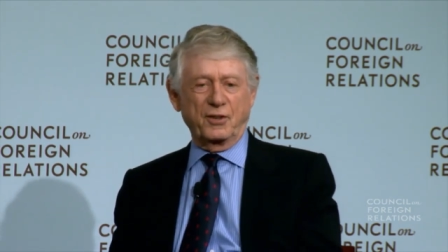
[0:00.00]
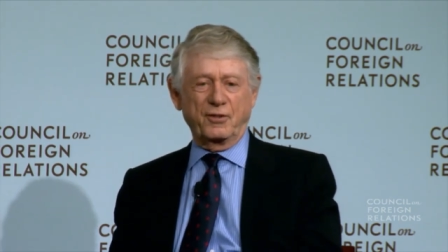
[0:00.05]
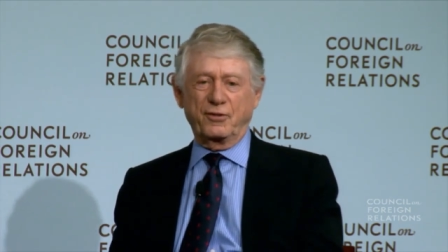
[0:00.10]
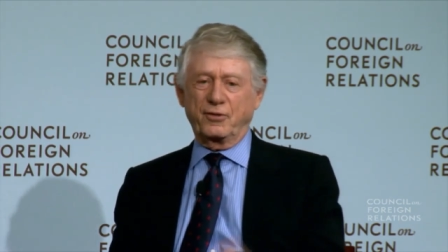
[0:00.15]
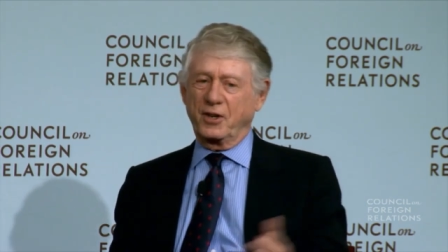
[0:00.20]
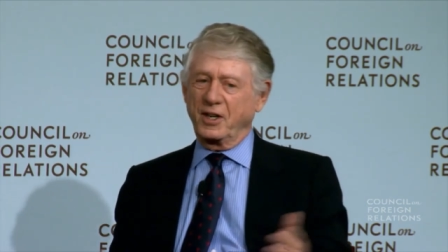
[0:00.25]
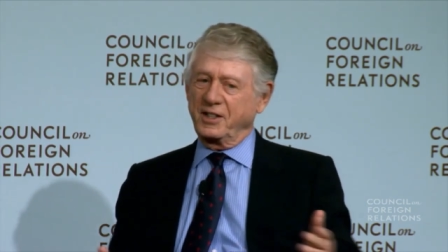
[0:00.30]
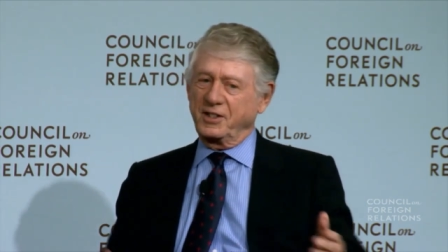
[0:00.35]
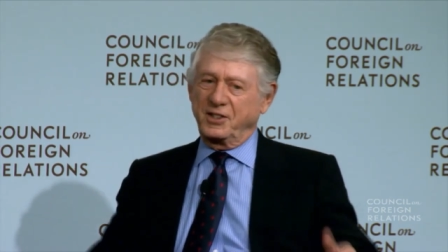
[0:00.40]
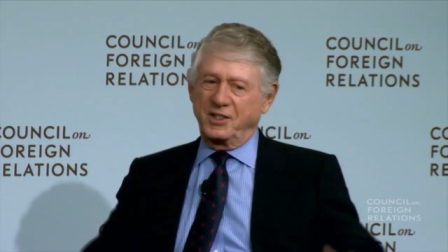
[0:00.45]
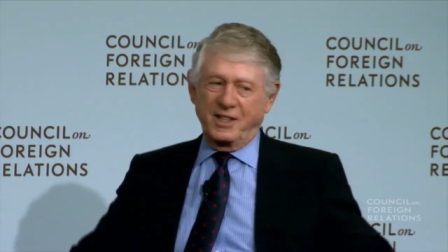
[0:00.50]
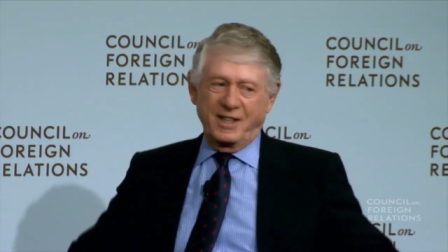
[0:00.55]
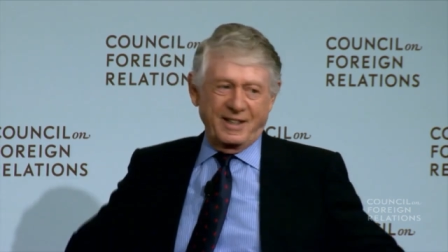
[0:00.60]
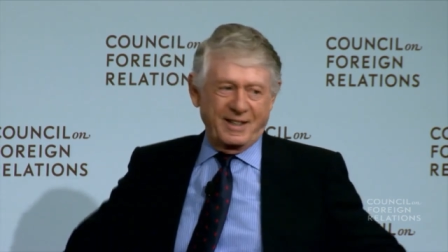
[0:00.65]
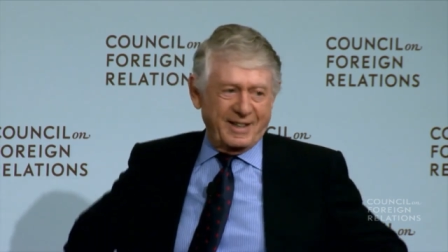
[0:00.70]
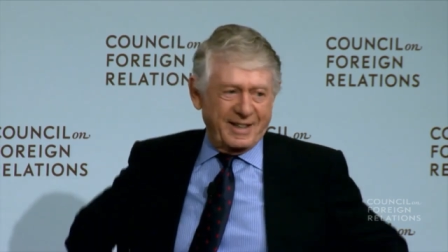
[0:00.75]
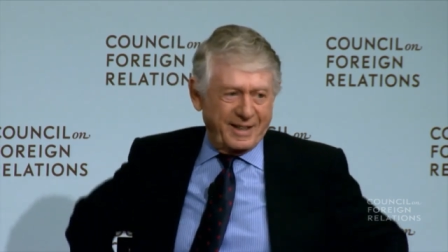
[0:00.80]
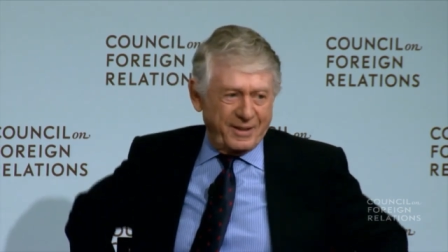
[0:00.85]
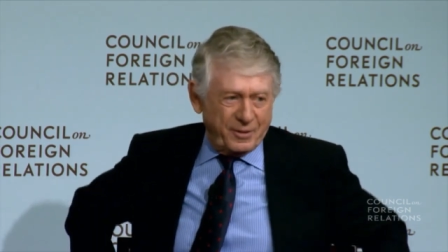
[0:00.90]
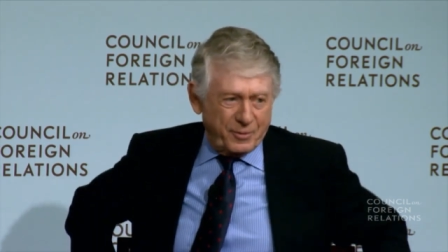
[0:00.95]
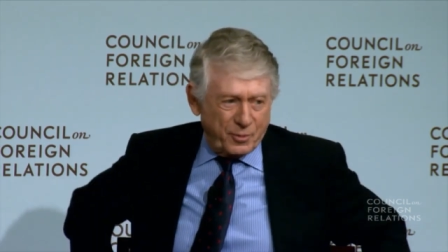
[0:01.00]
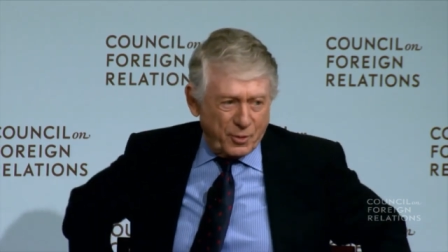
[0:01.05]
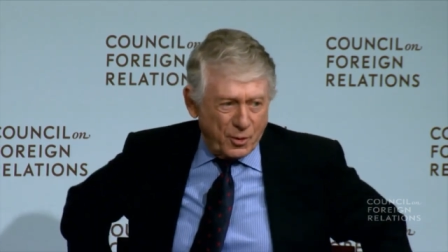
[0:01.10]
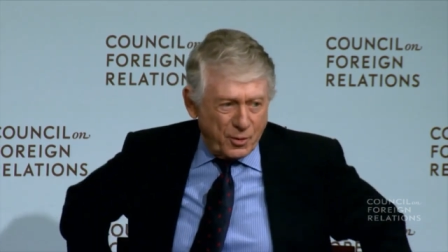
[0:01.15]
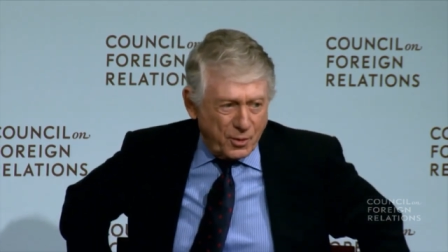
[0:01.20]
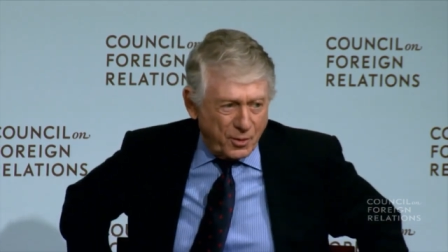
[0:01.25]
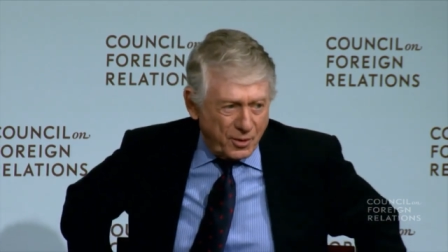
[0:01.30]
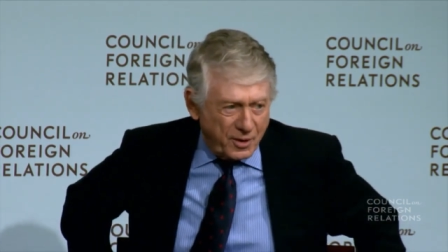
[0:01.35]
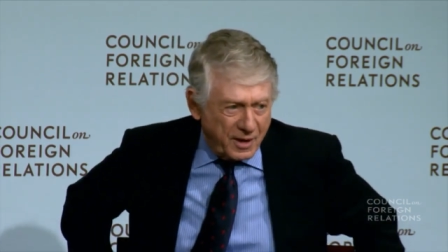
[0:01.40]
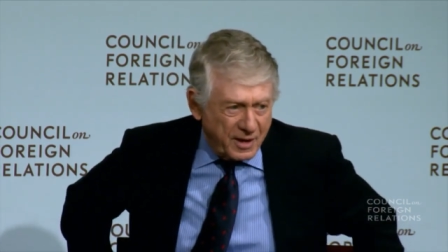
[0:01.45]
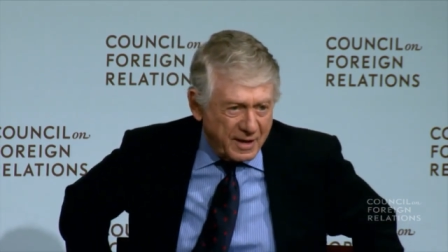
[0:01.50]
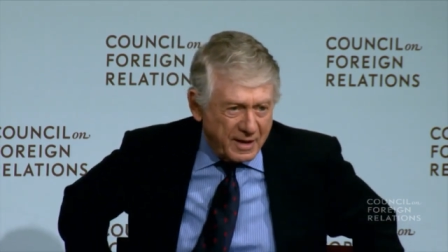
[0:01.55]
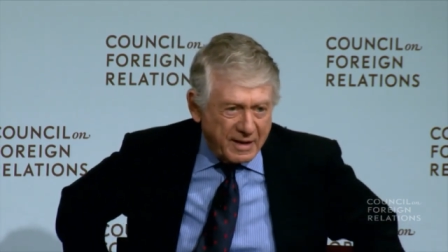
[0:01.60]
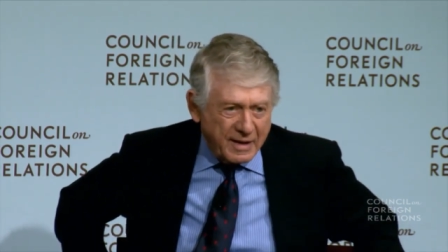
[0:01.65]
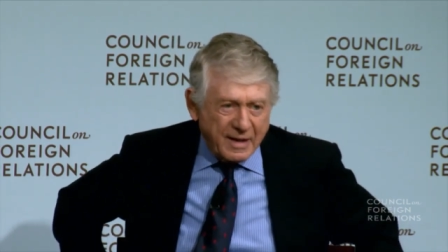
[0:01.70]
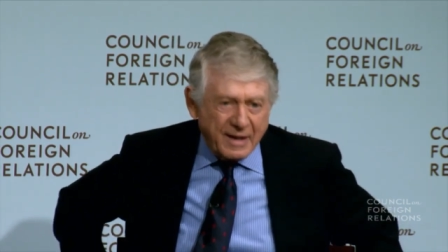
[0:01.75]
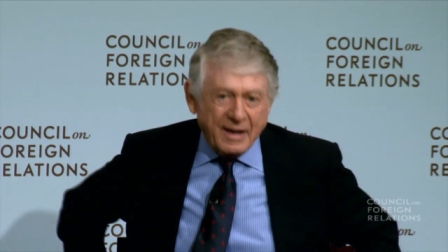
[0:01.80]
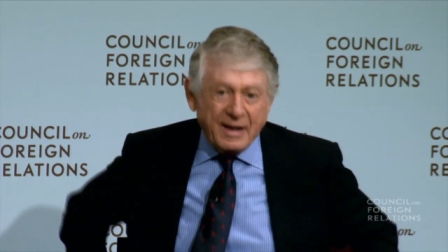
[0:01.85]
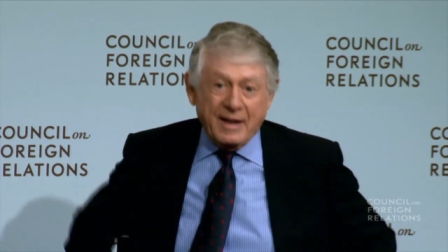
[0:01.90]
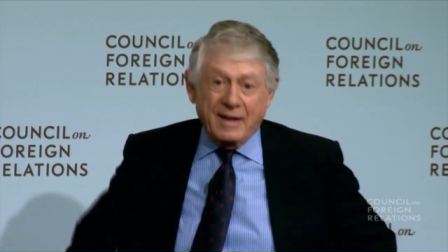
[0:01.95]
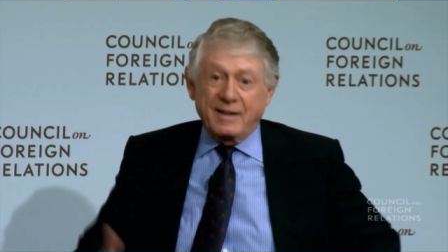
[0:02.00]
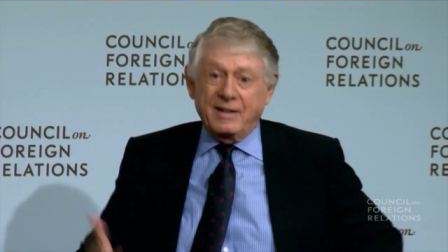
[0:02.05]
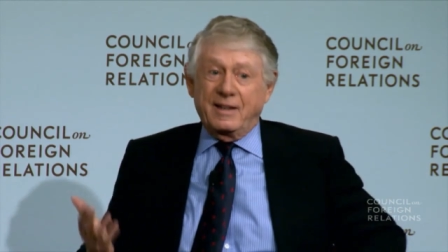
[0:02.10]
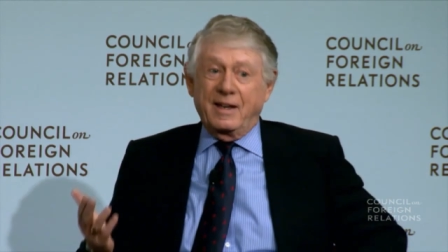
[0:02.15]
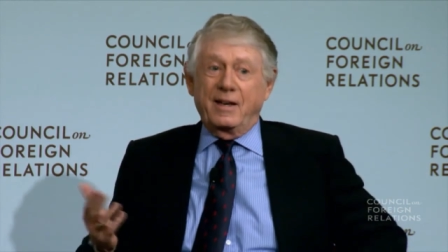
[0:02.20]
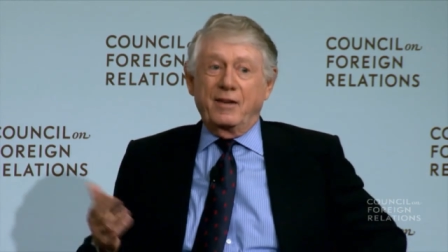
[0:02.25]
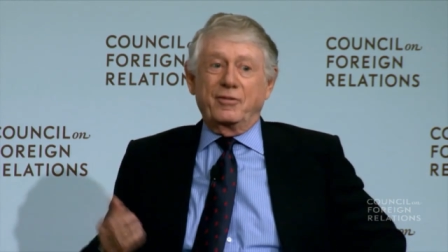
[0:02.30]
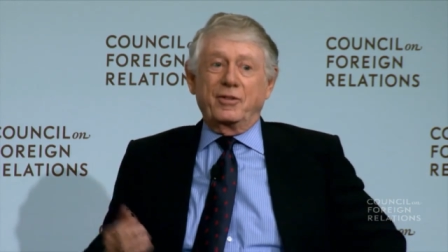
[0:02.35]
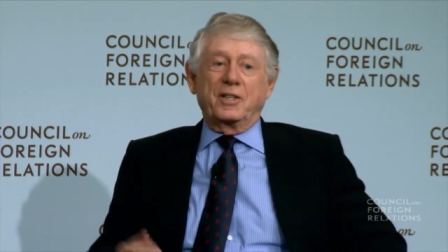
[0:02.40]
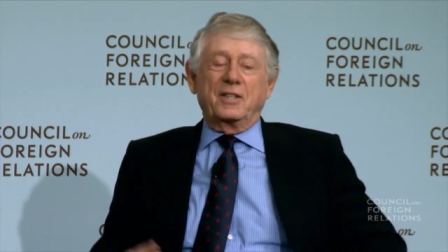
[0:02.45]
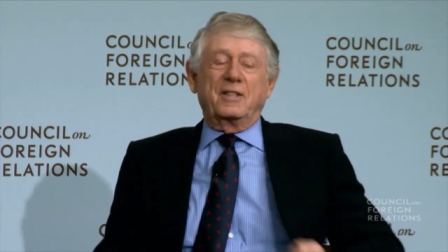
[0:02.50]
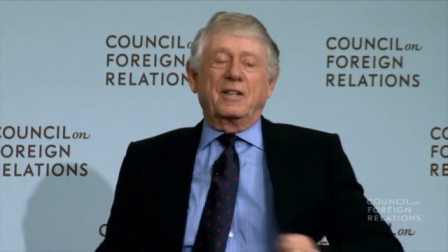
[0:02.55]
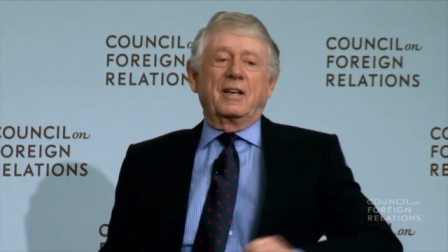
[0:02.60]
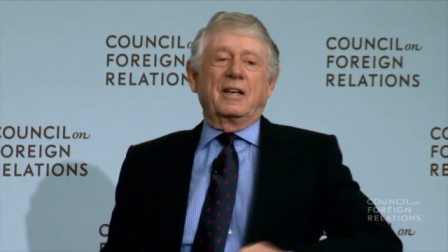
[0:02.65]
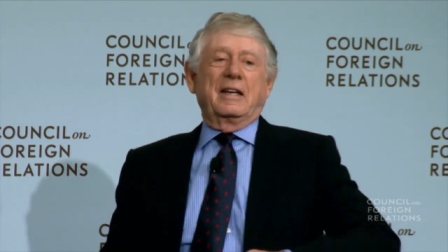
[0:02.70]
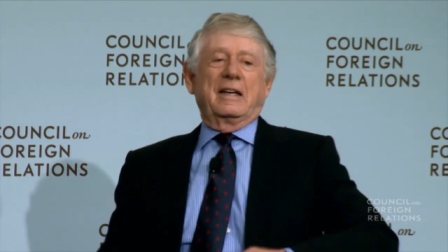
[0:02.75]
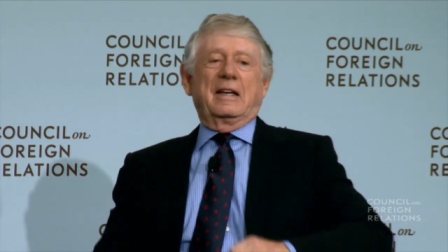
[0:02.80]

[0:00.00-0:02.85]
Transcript: And Fred said, hey, Roone and David,